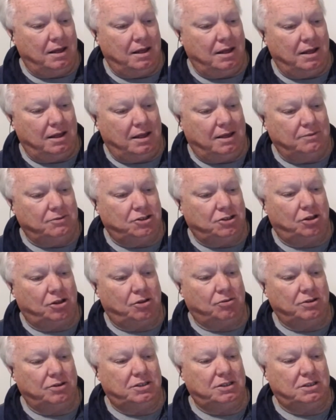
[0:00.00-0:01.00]
gives you a
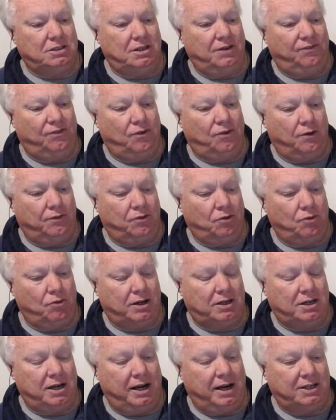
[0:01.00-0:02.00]
365
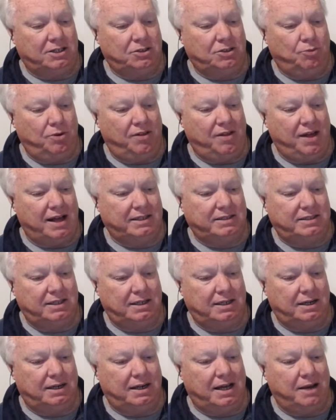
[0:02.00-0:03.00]
direct connection with ASIC,
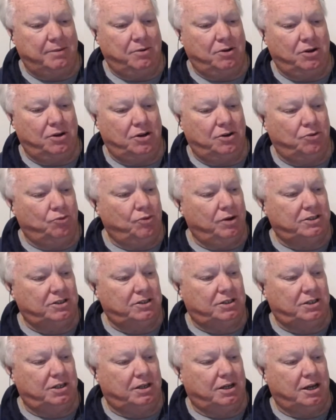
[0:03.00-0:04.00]
enabling you to
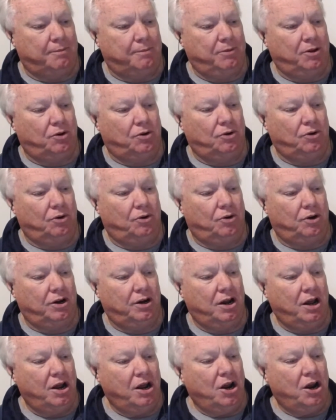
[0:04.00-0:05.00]
register your company
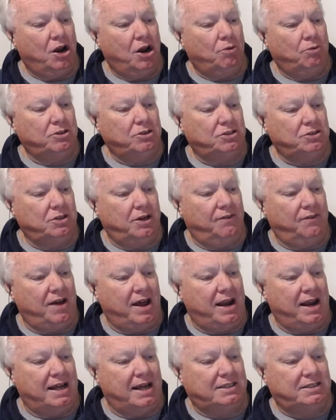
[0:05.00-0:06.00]
online, receive
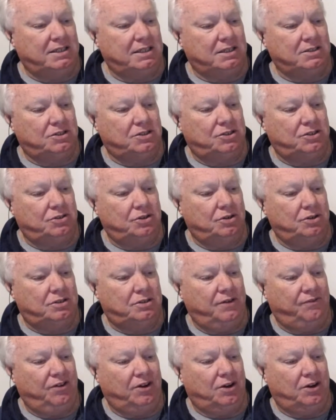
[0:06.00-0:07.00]
an ASIC
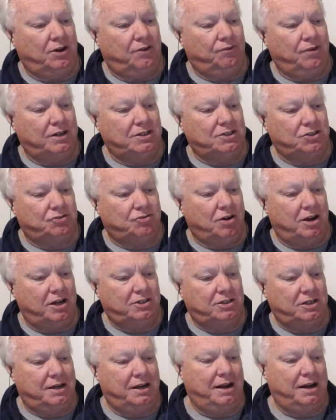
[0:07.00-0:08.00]
certificate of
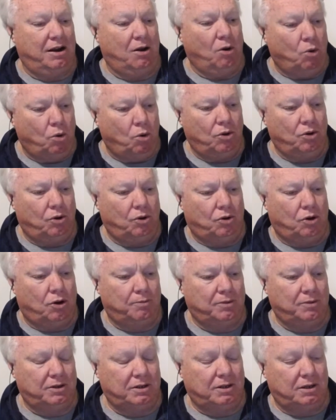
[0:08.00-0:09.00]
registration, and all your
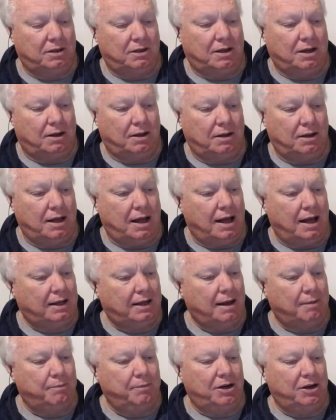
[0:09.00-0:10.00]

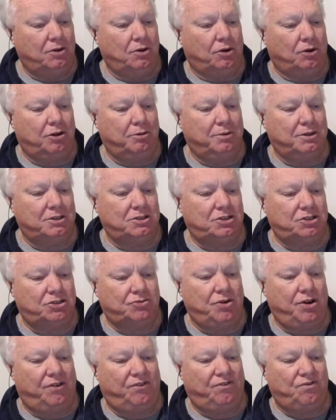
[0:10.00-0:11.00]
company documents
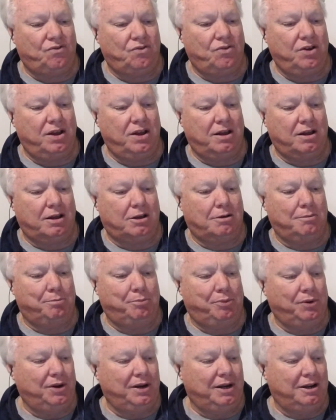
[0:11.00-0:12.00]
stress-free and
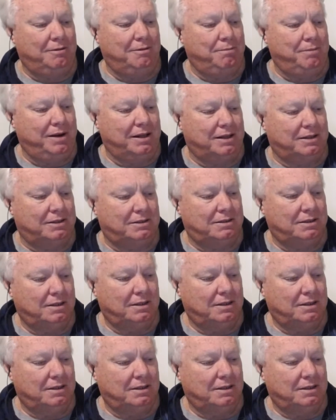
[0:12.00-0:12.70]
complete in minutes.